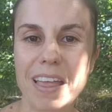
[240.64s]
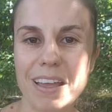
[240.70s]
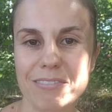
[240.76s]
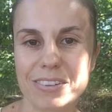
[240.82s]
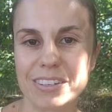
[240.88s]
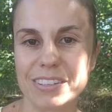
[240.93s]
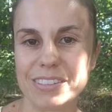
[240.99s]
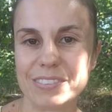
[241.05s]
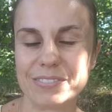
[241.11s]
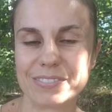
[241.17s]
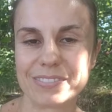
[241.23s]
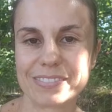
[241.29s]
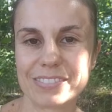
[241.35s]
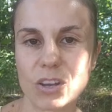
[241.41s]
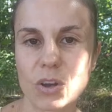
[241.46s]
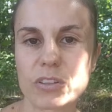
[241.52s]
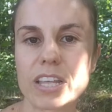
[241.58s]
level,
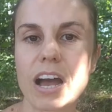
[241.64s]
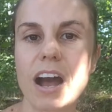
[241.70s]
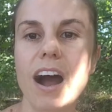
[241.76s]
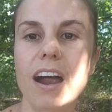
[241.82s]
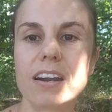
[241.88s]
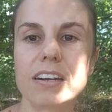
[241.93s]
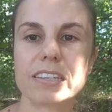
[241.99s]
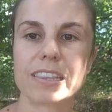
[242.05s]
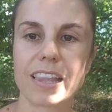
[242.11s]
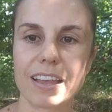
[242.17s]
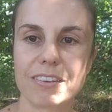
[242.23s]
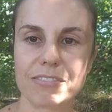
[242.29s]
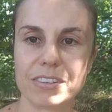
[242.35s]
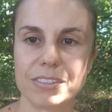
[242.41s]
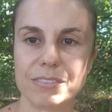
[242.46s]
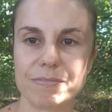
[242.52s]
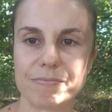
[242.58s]
on a heart
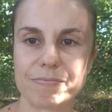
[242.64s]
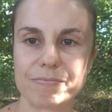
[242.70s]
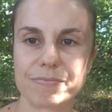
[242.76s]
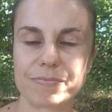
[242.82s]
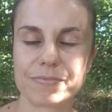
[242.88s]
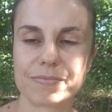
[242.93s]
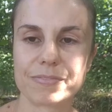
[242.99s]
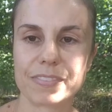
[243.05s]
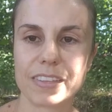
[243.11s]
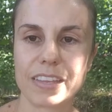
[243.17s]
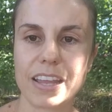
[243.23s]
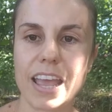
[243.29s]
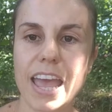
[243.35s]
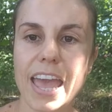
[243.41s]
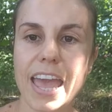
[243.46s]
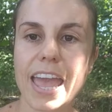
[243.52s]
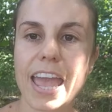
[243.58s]
level.
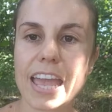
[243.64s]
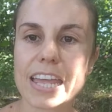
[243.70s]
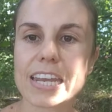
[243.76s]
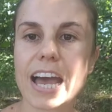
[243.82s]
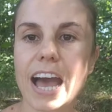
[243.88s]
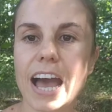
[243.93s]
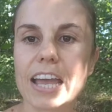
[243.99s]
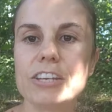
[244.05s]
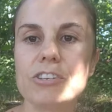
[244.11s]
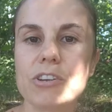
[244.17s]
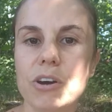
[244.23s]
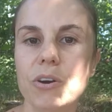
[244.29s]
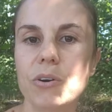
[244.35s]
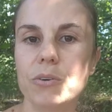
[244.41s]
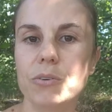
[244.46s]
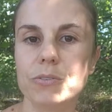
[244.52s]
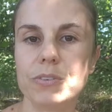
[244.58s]
And I
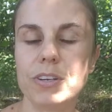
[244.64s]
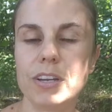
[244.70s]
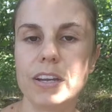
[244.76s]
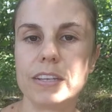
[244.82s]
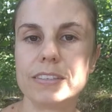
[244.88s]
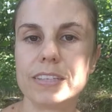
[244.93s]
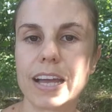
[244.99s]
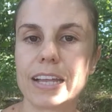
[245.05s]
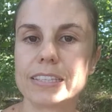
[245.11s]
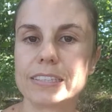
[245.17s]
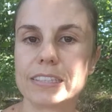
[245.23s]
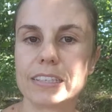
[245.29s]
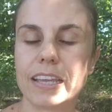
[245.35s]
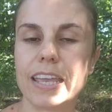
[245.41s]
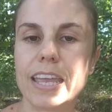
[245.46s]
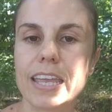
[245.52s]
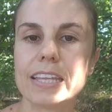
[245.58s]
know that
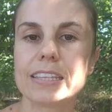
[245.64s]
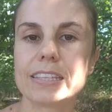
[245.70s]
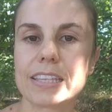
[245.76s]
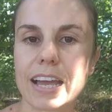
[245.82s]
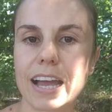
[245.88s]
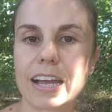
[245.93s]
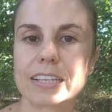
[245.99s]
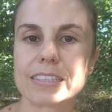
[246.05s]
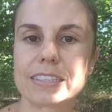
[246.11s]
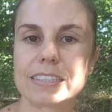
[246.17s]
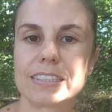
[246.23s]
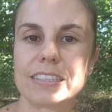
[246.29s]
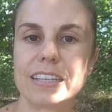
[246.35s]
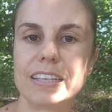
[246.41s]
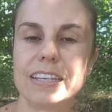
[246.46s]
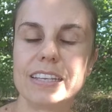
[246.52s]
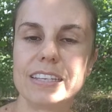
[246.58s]
in that
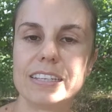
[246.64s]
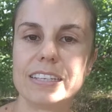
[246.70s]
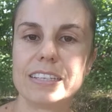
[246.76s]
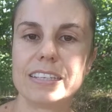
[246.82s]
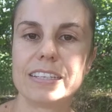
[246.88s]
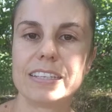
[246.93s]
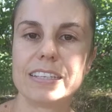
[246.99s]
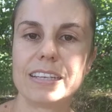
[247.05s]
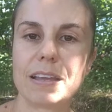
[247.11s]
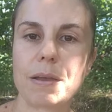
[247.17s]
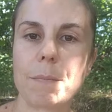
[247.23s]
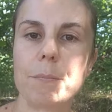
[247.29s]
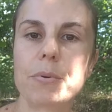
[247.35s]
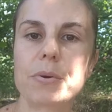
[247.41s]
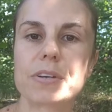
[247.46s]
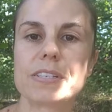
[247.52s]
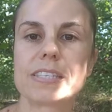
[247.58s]

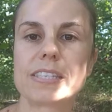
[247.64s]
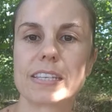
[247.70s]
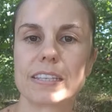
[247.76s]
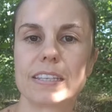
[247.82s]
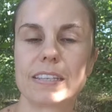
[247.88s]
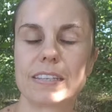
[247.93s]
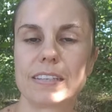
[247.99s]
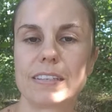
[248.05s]
person,